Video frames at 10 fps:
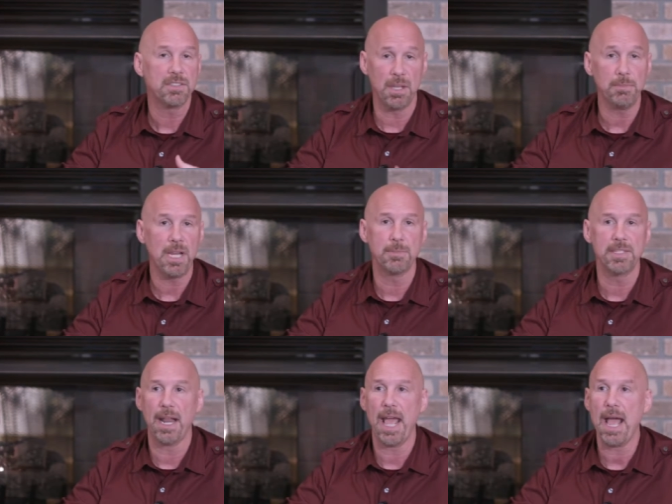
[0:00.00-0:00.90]
Sometimes
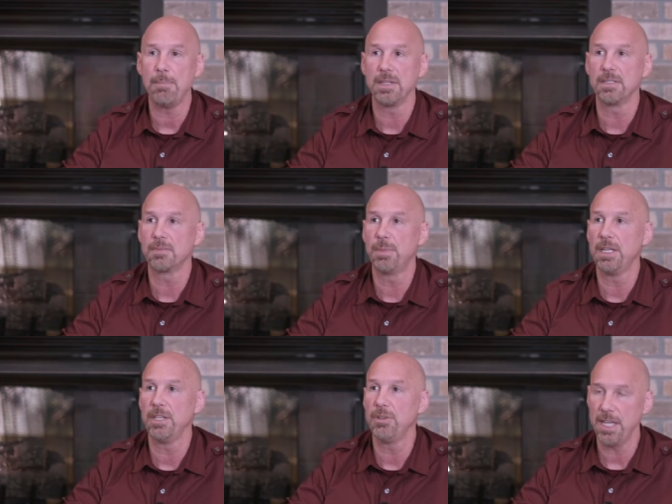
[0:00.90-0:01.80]
that happens,
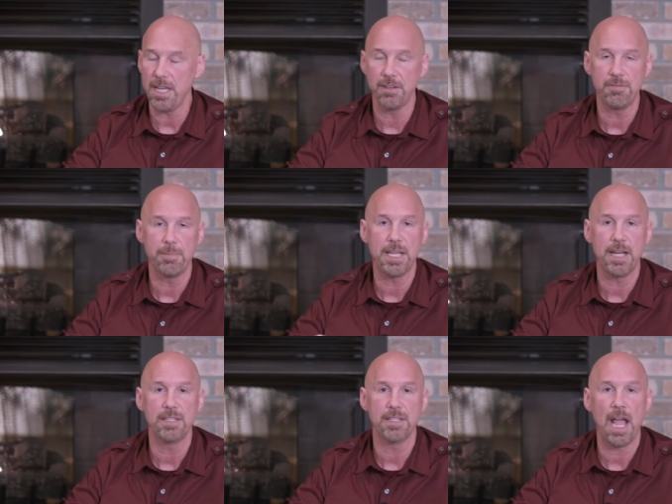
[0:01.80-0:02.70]
but you give
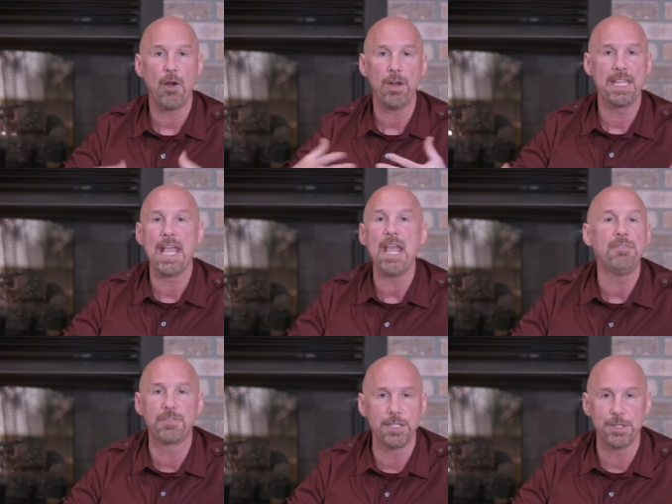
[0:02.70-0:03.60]
because I already
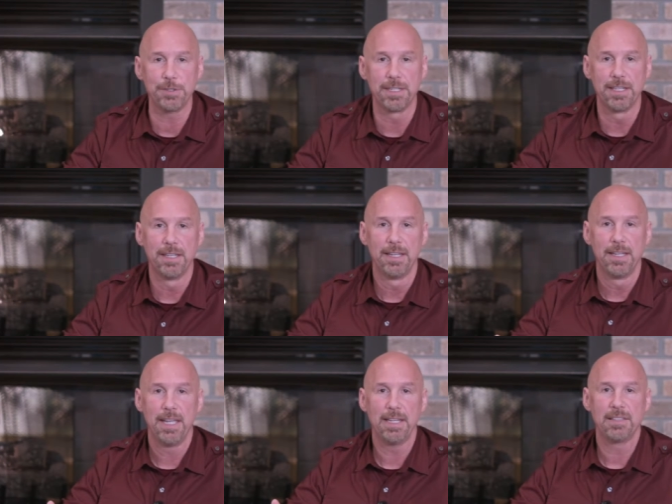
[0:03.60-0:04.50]
gave to you.
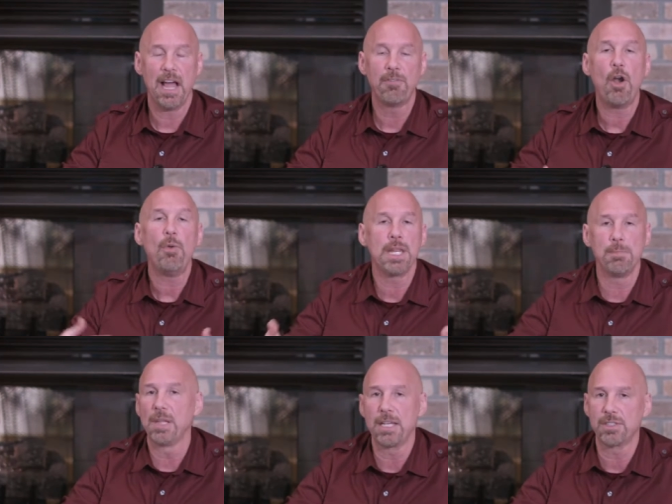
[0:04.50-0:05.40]
I've already
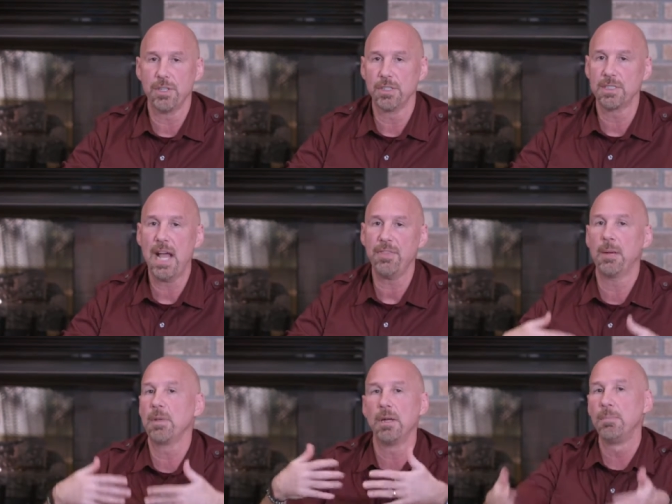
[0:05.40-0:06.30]
blessed you. It's not that
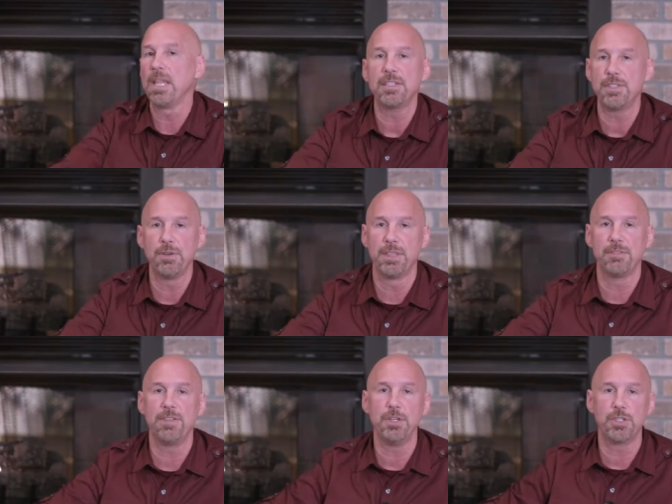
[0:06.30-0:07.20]
I'm going to bless you in the
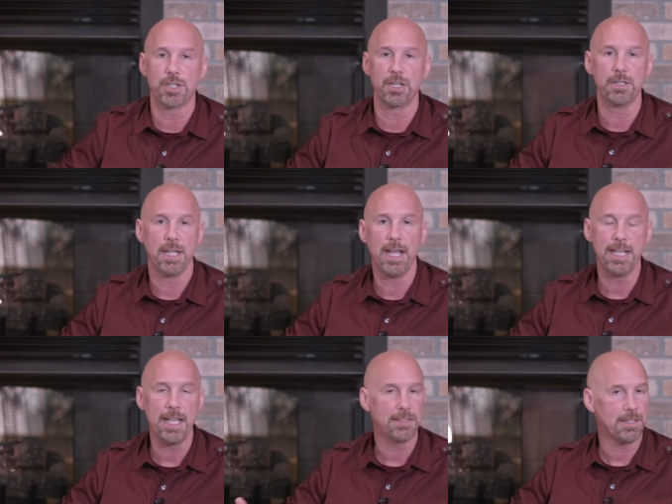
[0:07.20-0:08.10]
future. And
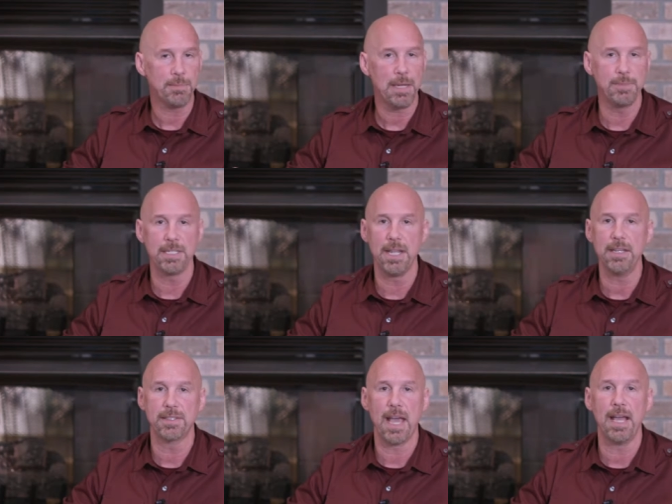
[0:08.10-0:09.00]
again, sometimes he
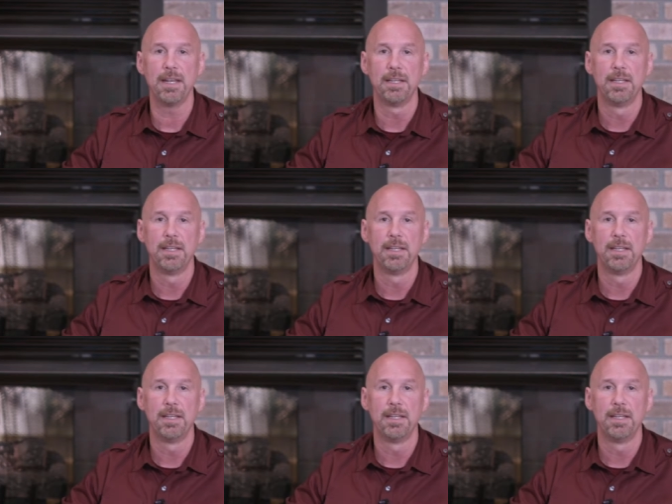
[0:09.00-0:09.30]
does that.